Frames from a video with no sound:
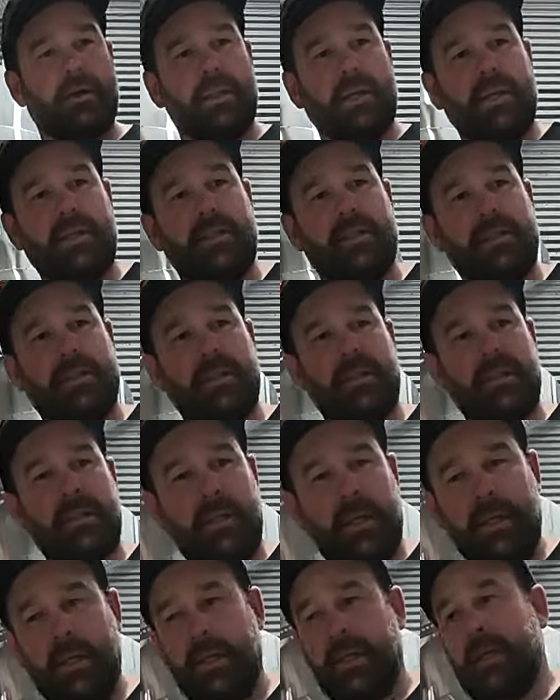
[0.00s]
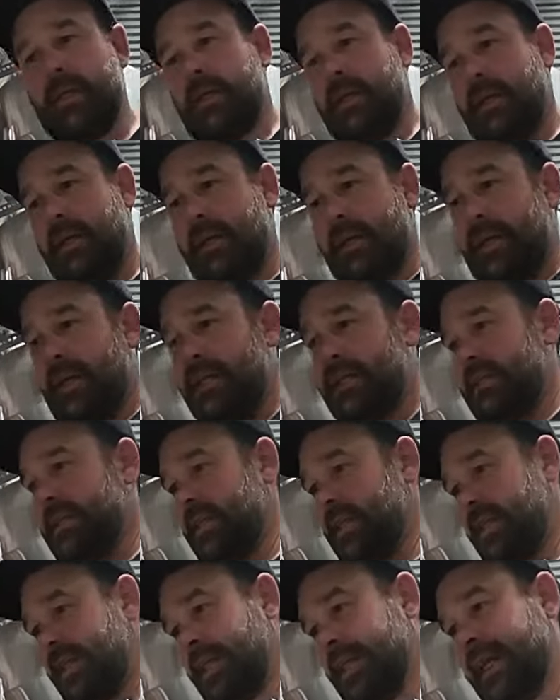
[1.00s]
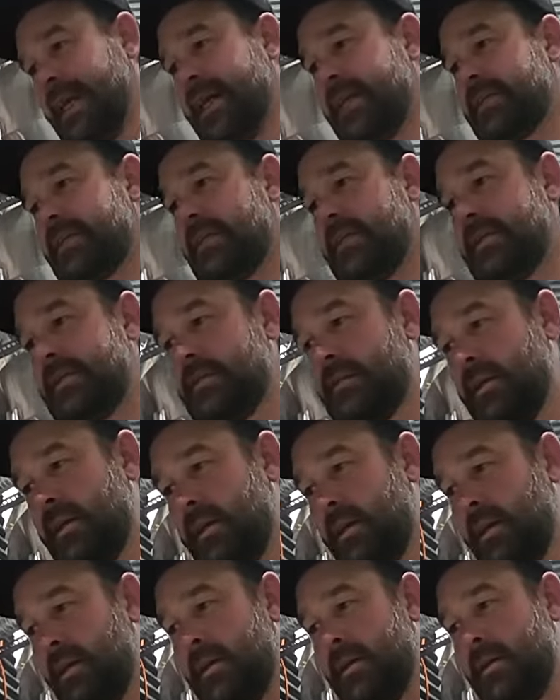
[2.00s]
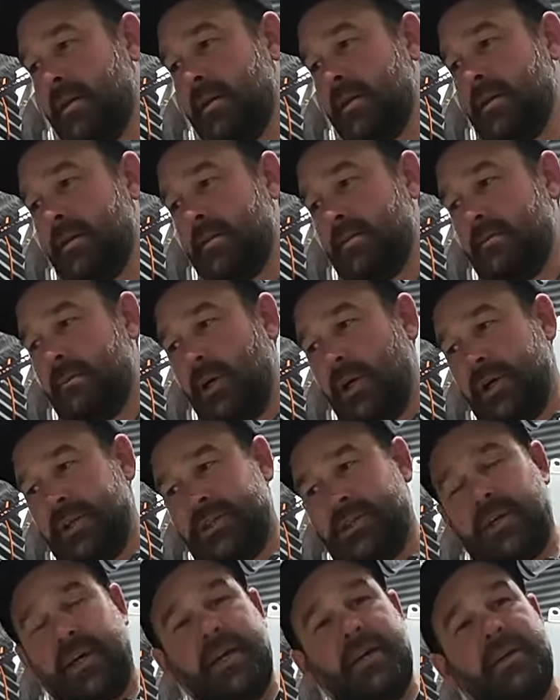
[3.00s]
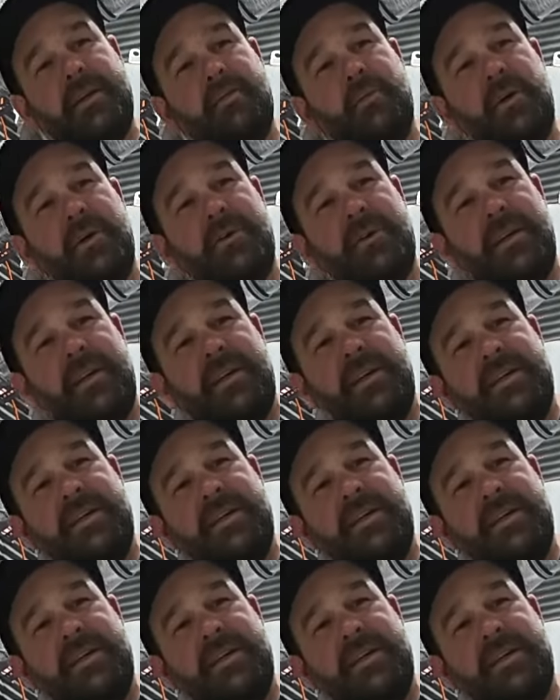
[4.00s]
leaks in these silicon gaskets. My Australian welding,